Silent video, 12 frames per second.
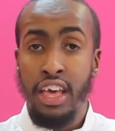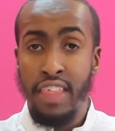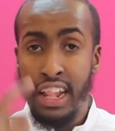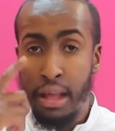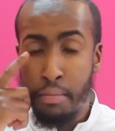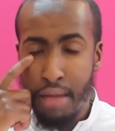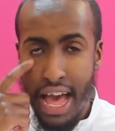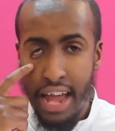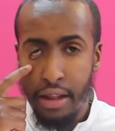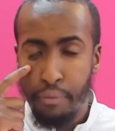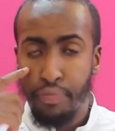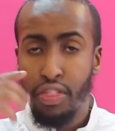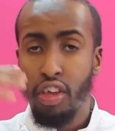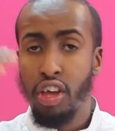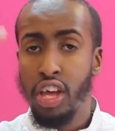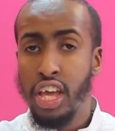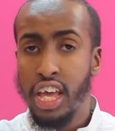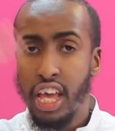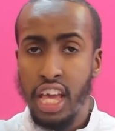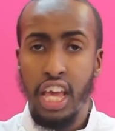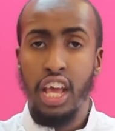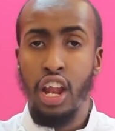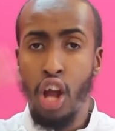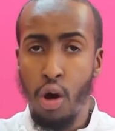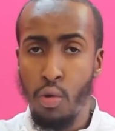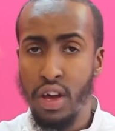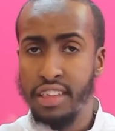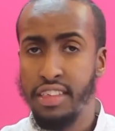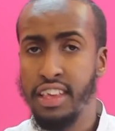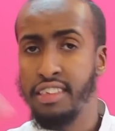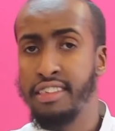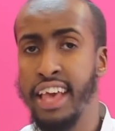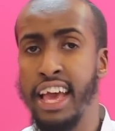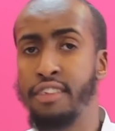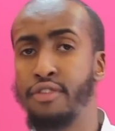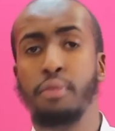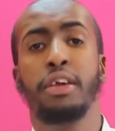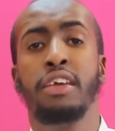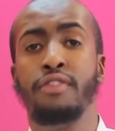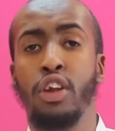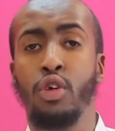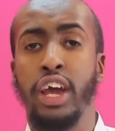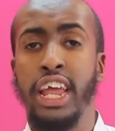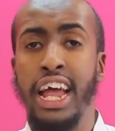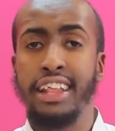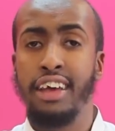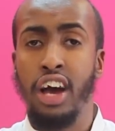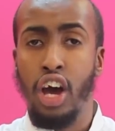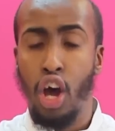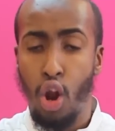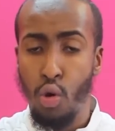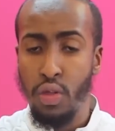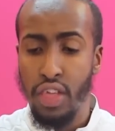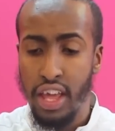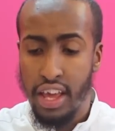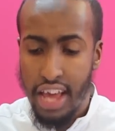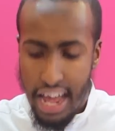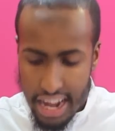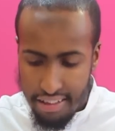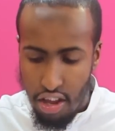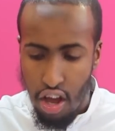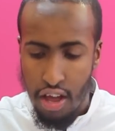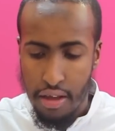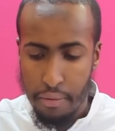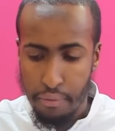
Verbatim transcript: That the man, he lowers his gaze from even looking at her clothing and at her.